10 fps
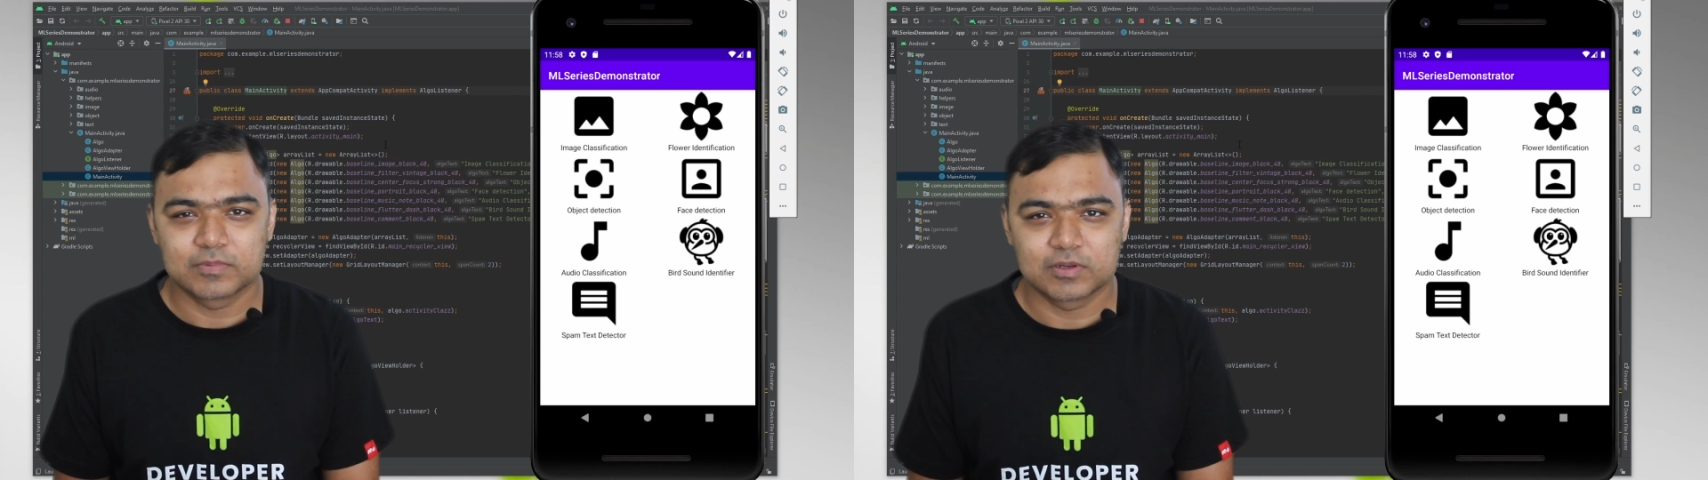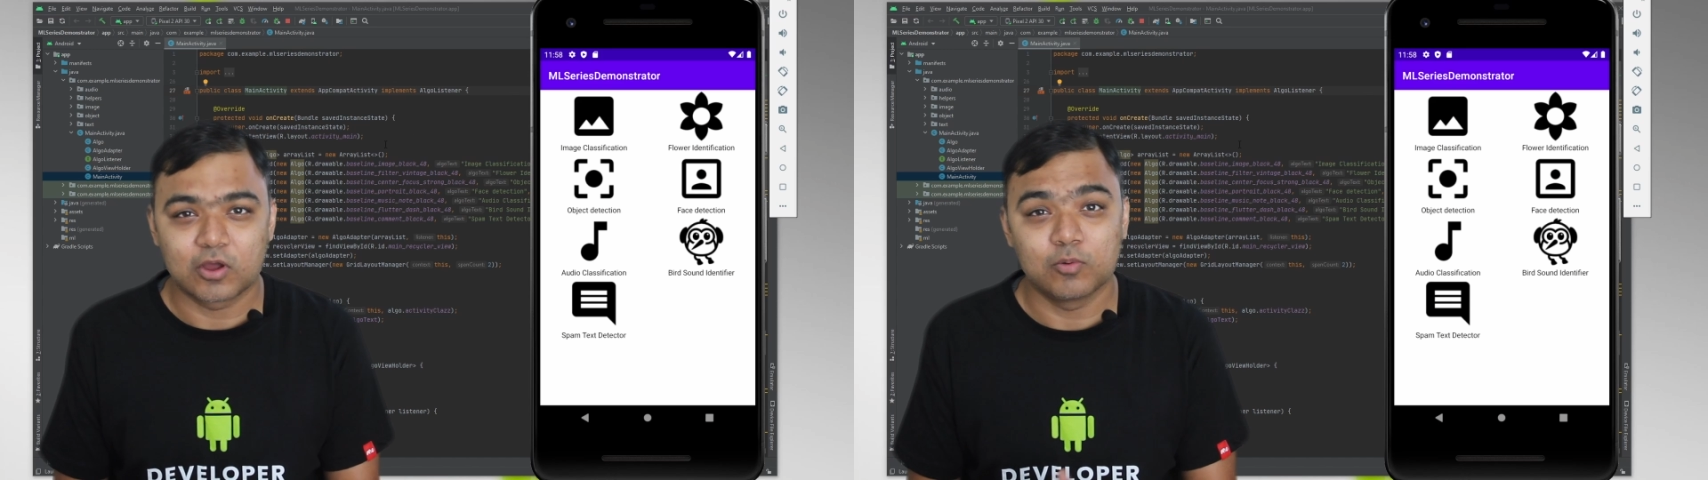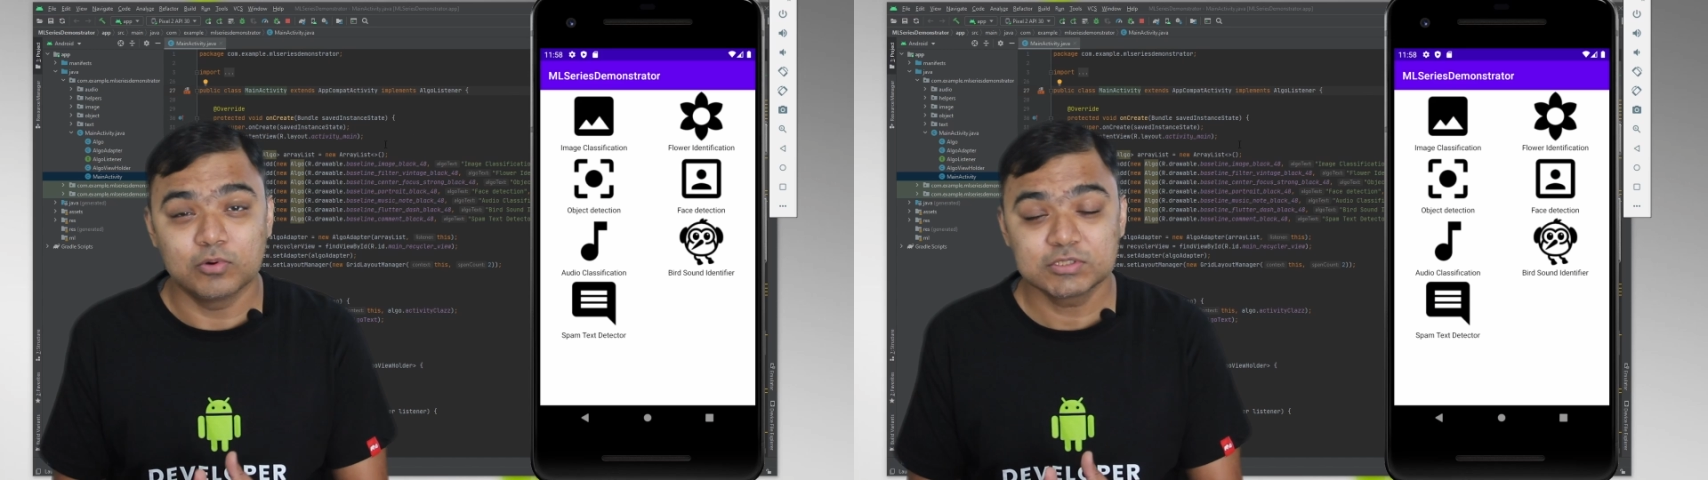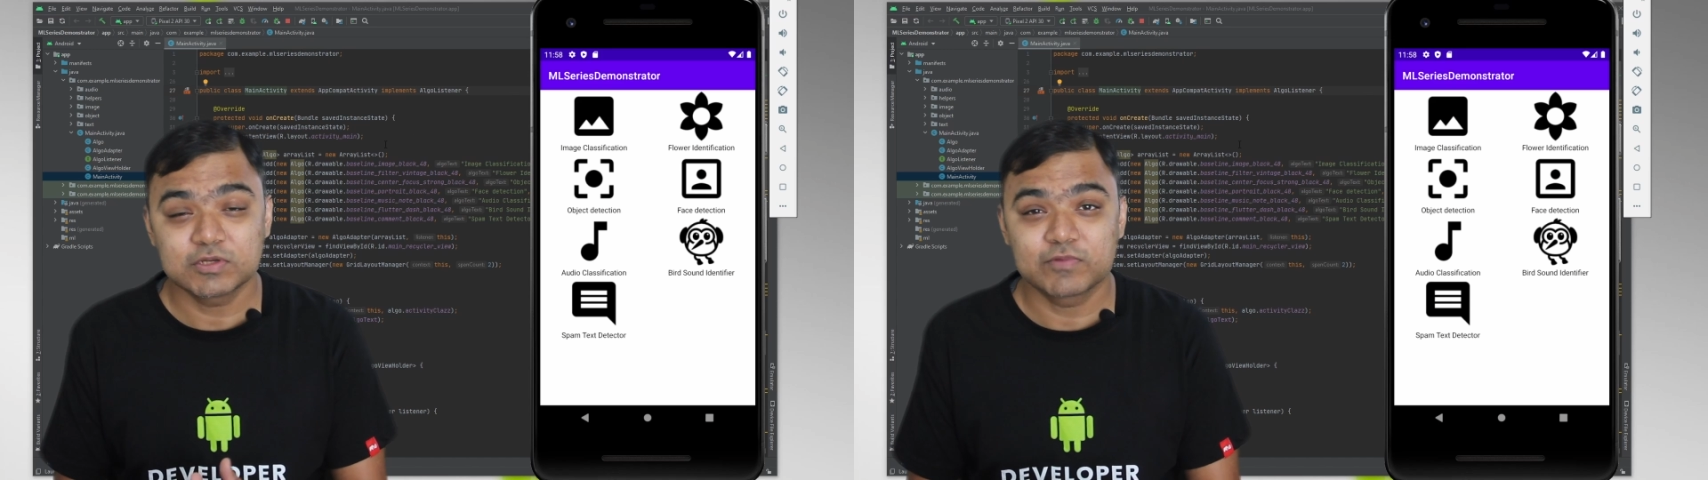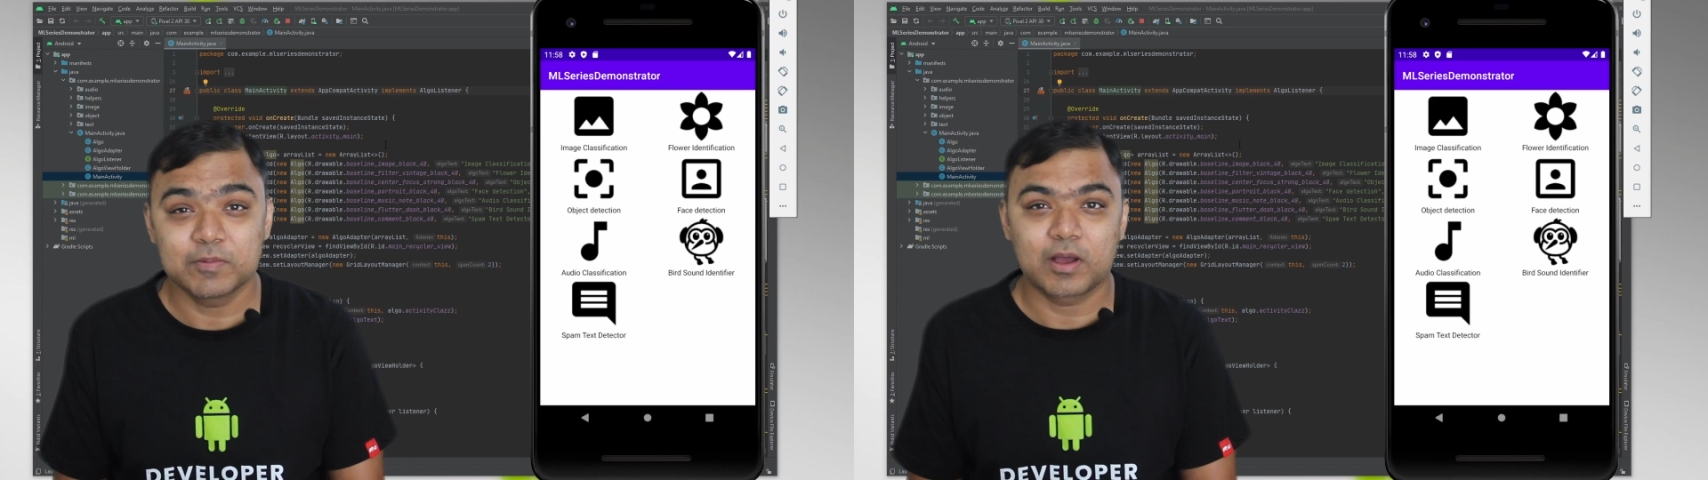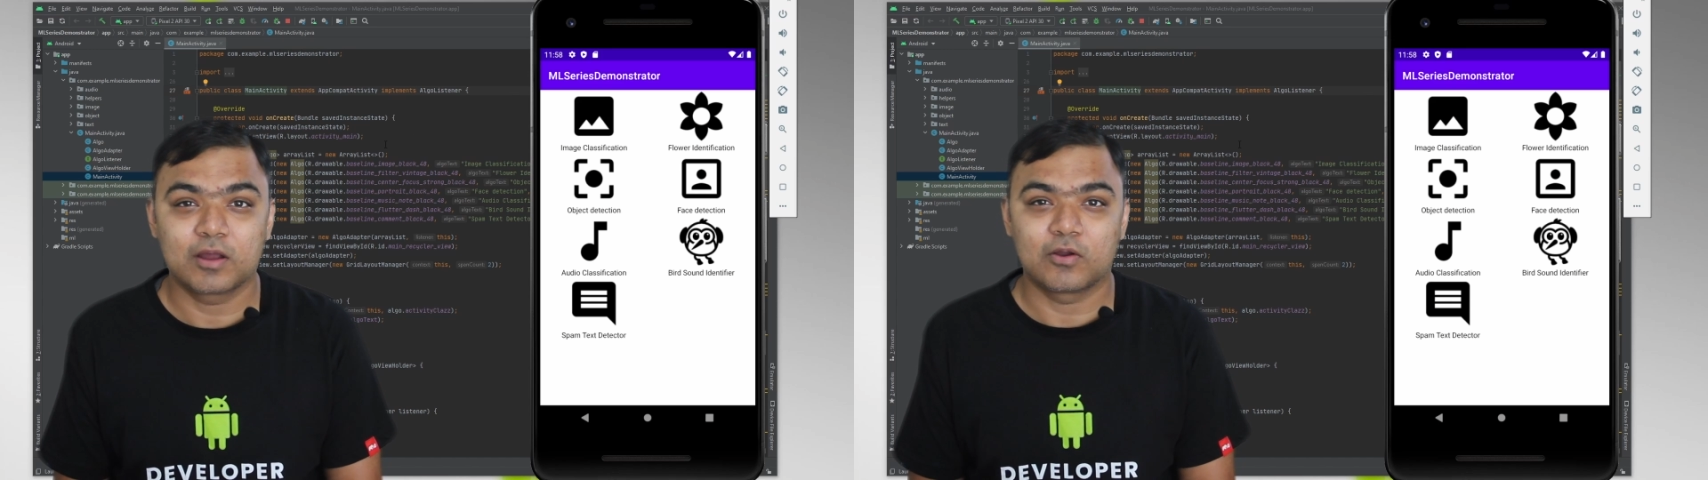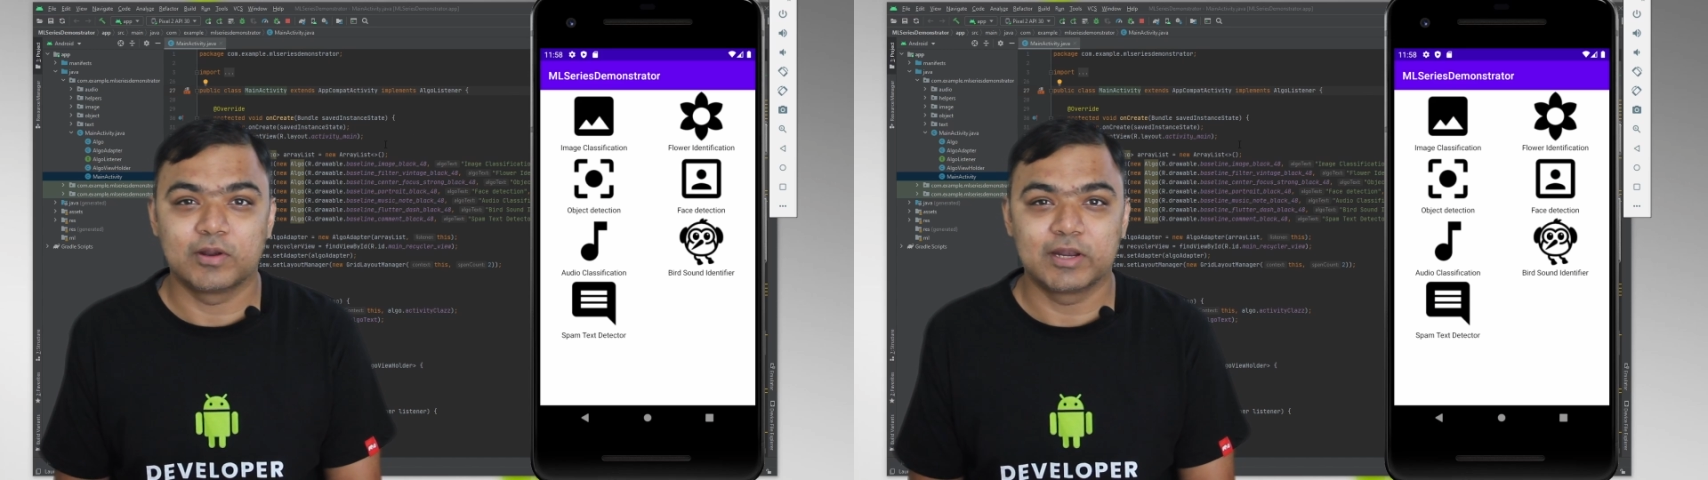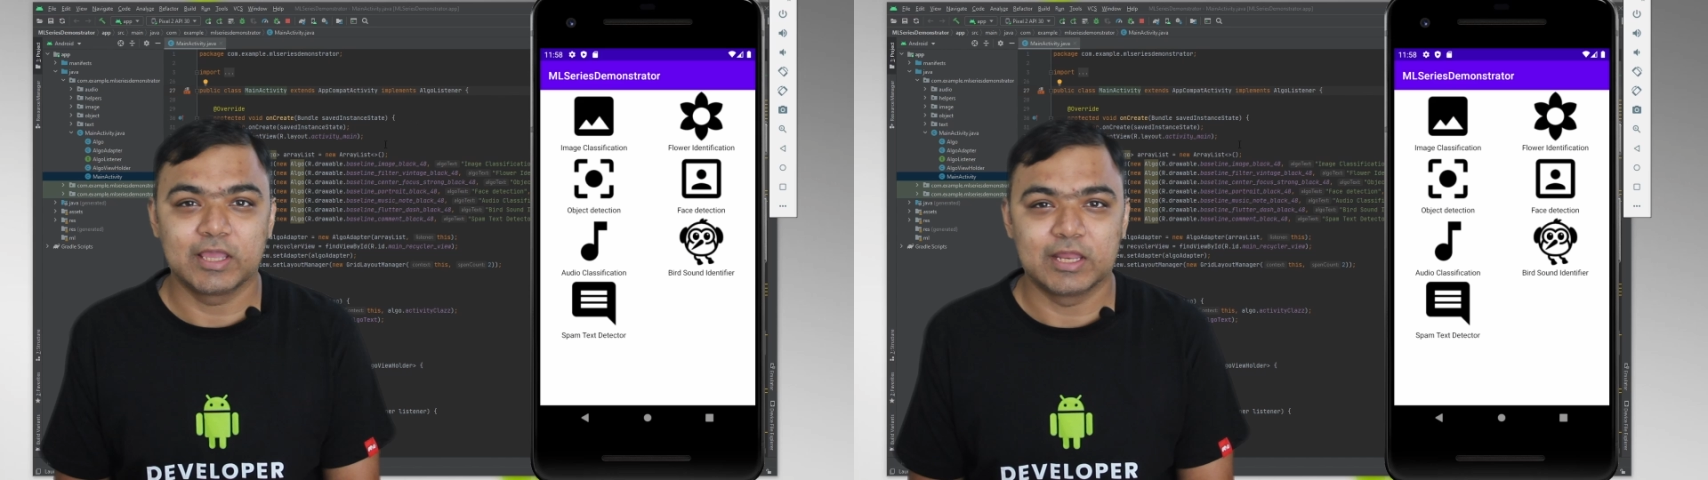Now most of them are
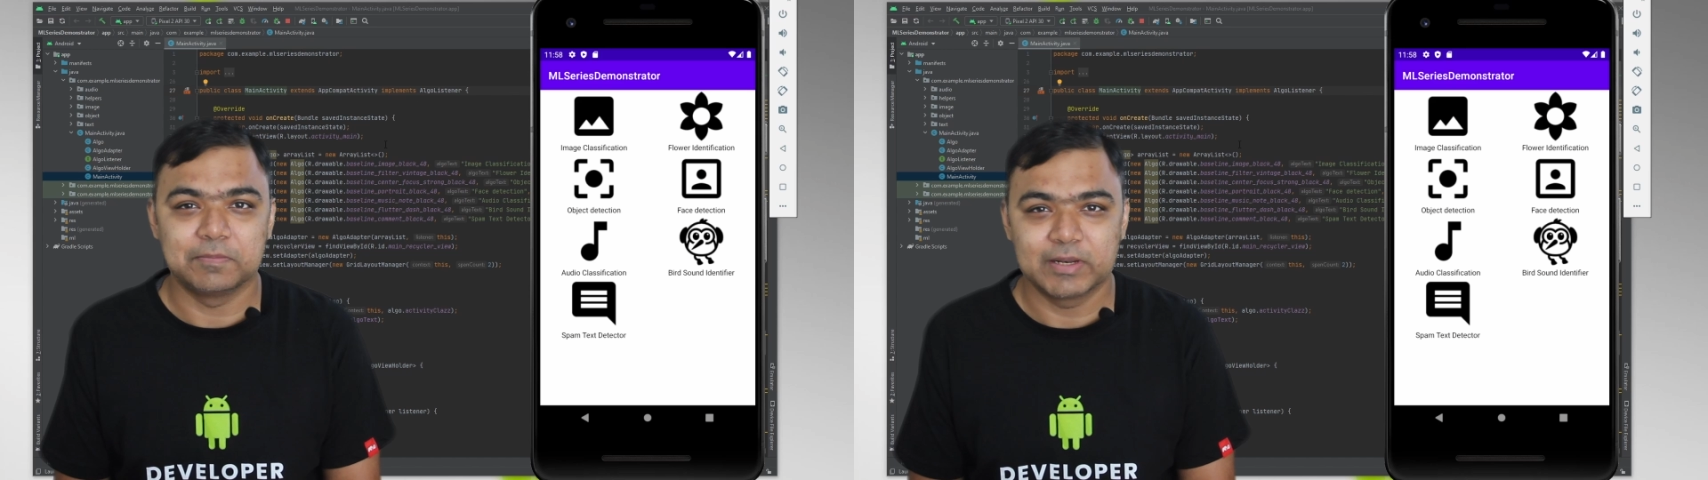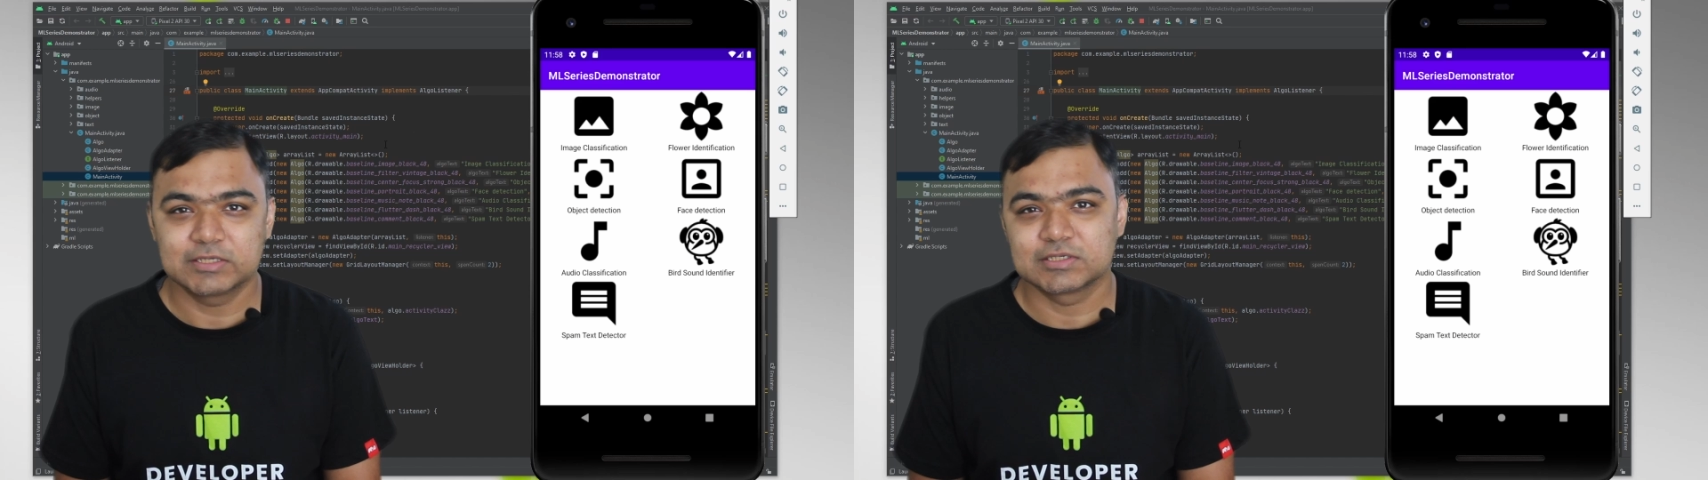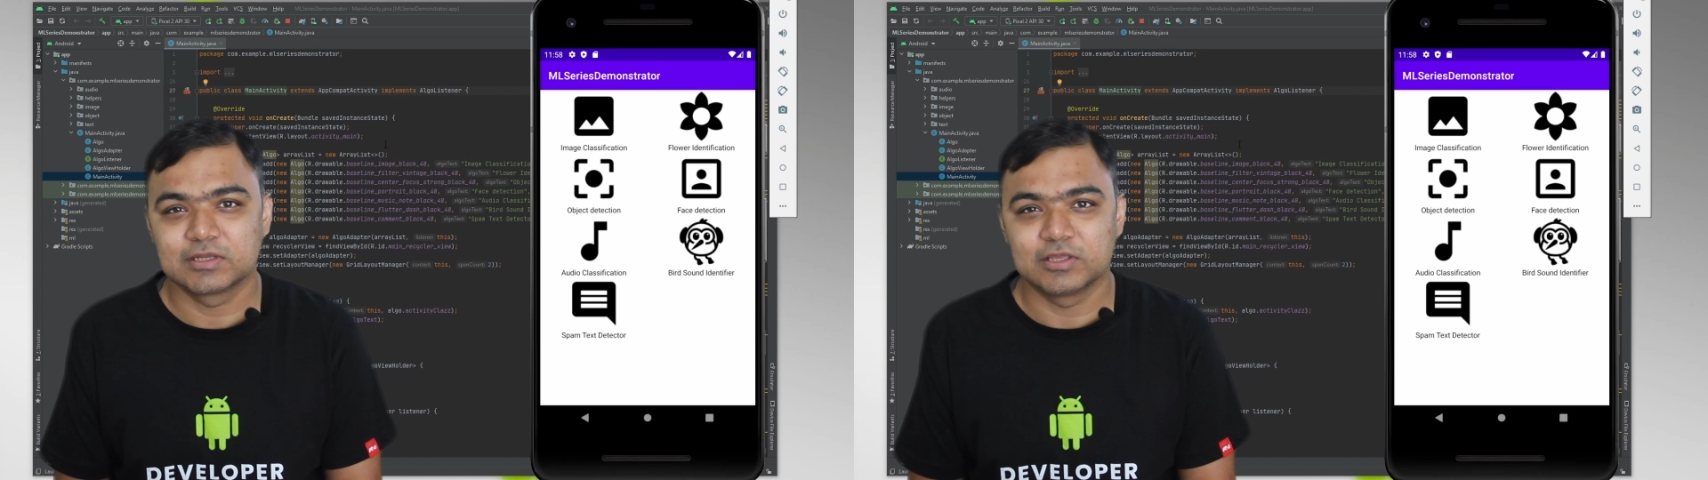already inbuilt